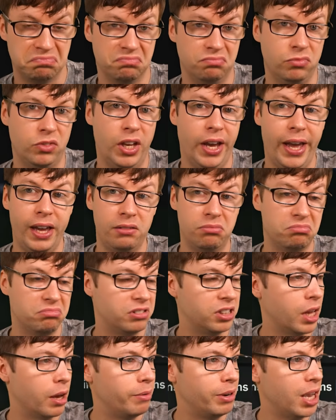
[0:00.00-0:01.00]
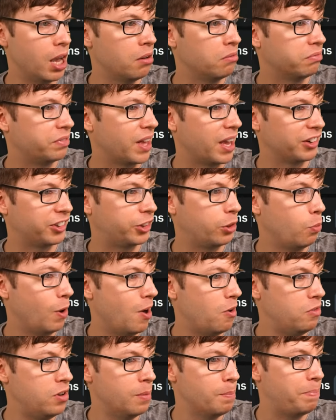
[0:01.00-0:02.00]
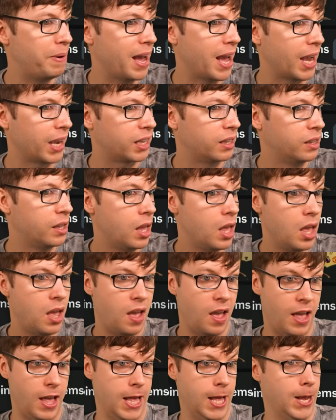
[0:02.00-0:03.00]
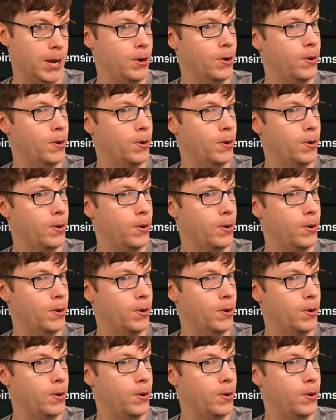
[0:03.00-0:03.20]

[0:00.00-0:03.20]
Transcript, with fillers: Okay, so there we go. That's the welcome pack. Uh,